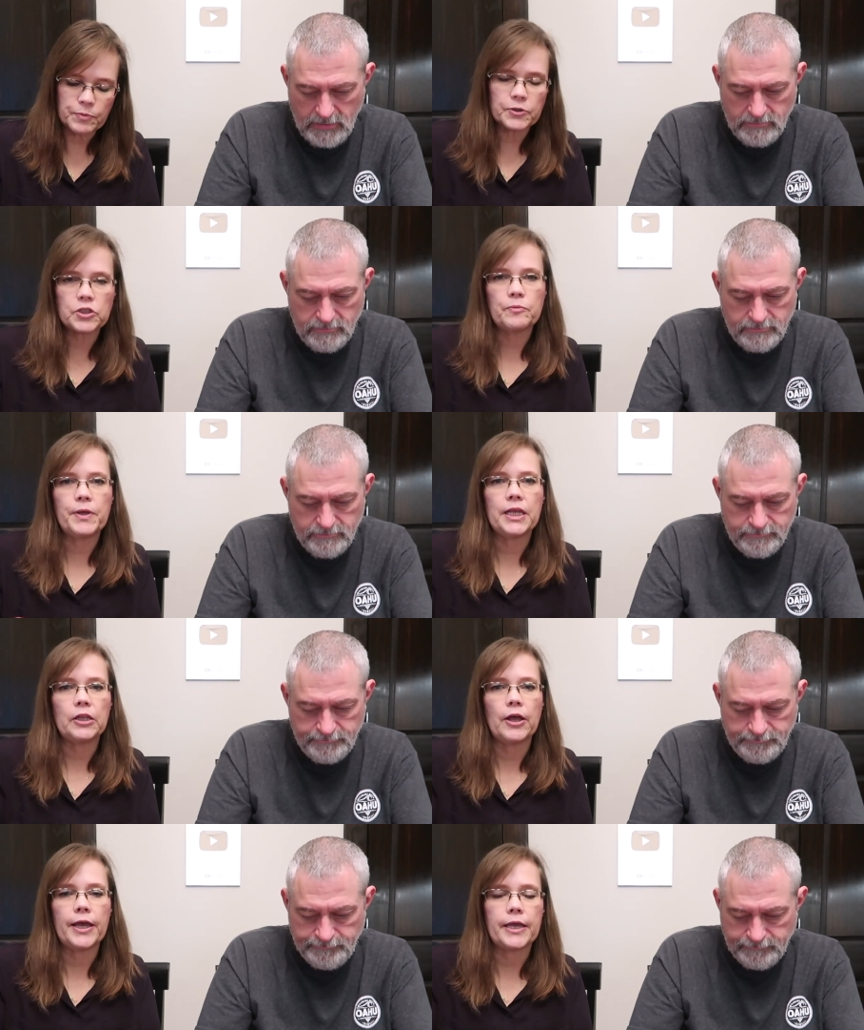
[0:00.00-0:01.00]
Speaker 1: supposed to be
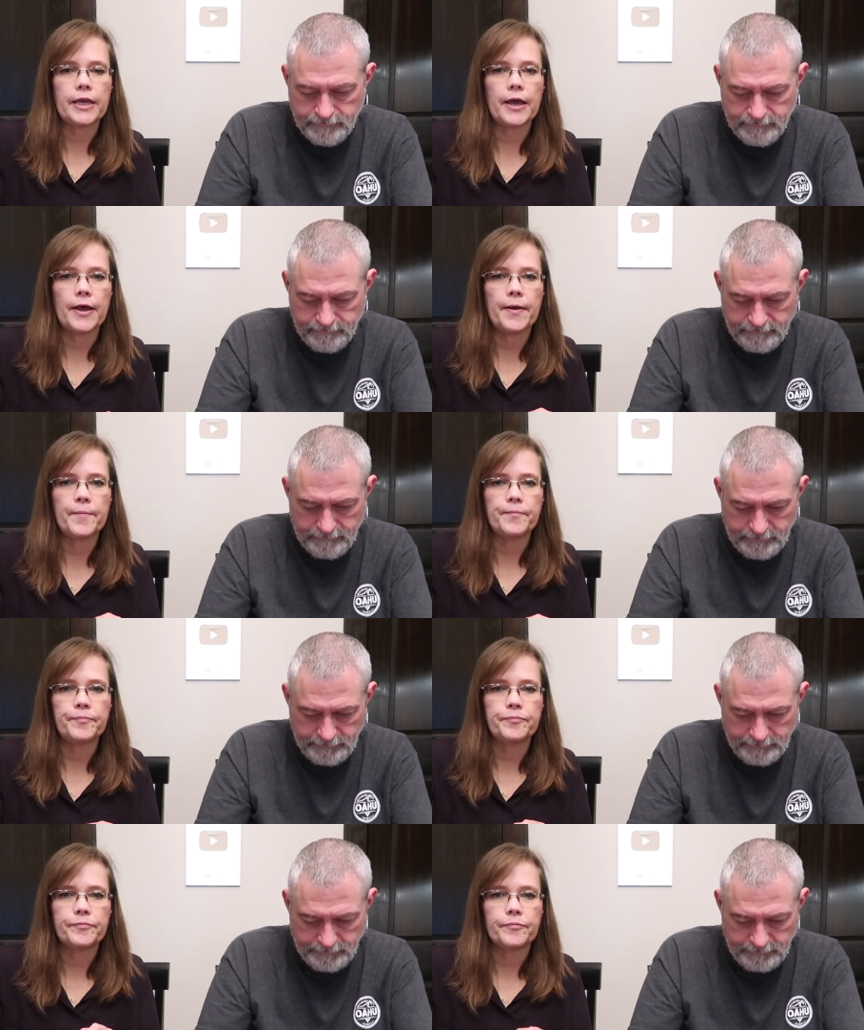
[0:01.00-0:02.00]
like um,
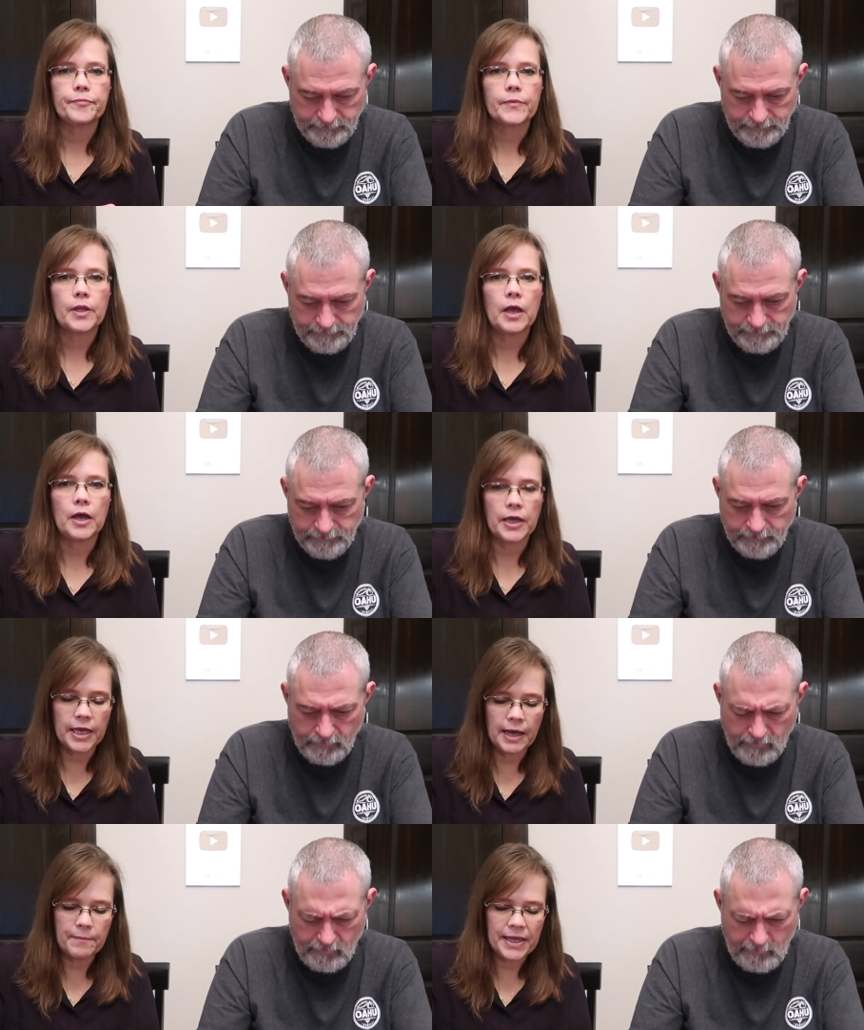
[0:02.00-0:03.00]
uh,
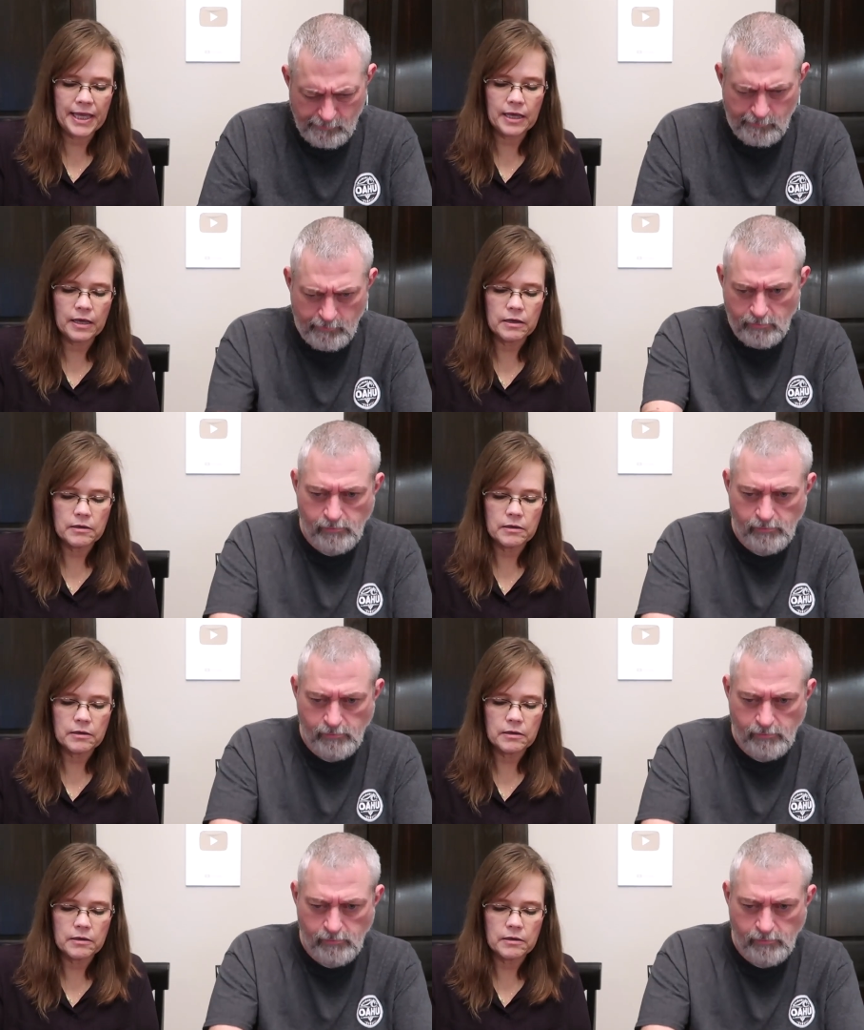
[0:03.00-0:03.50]
gummy.